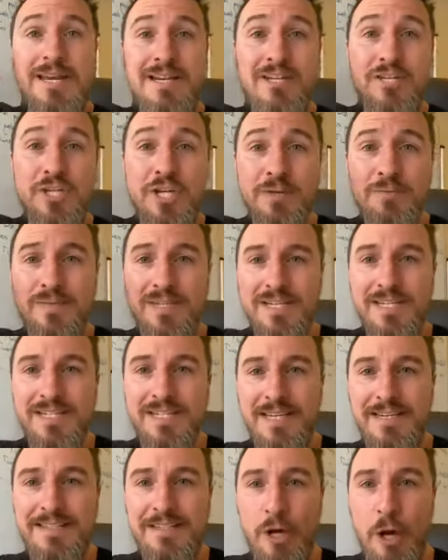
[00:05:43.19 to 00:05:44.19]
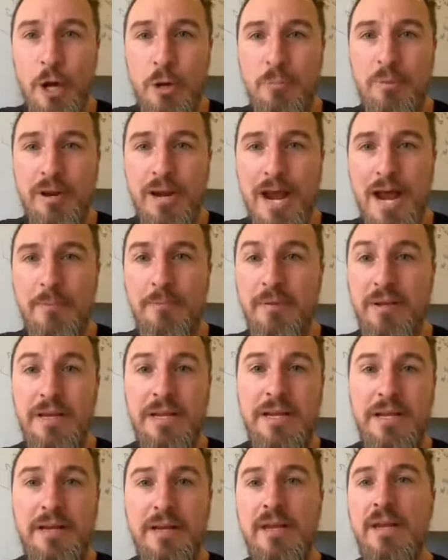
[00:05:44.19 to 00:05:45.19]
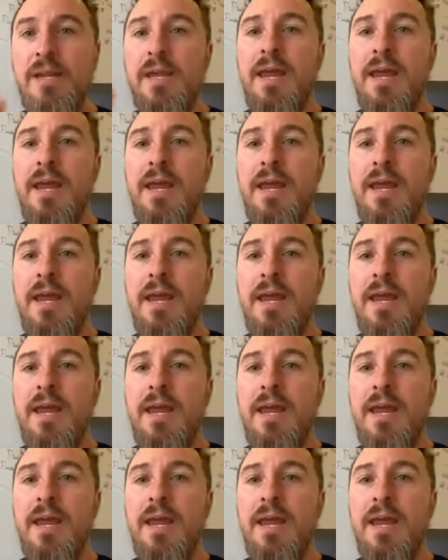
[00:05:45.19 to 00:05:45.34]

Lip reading: gyms are set to open up in